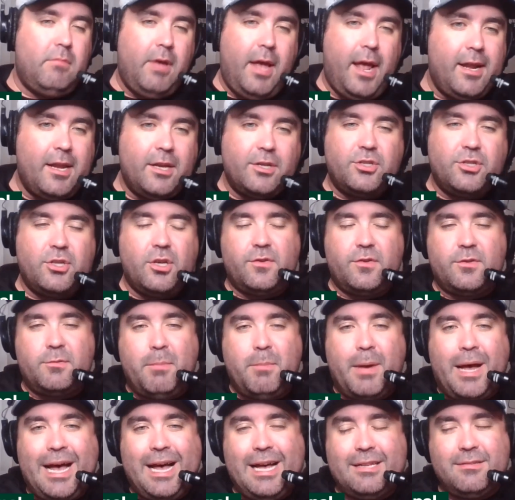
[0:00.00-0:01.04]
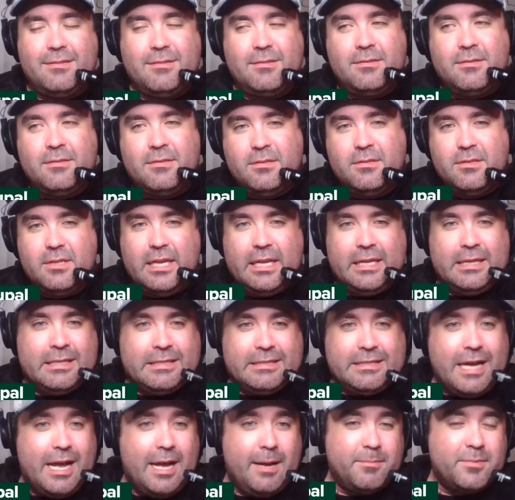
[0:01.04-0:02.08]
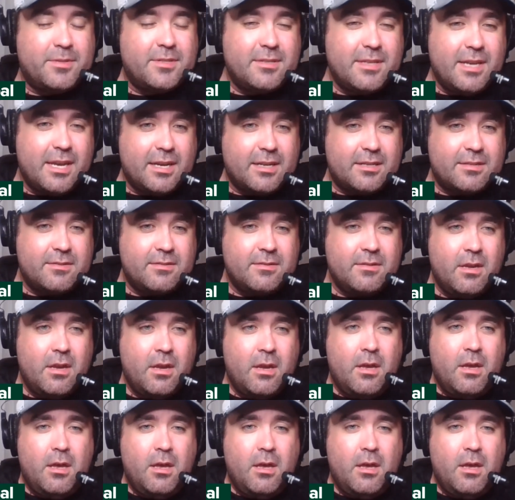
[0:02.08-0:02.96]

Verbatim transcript: N H L spots in the top six,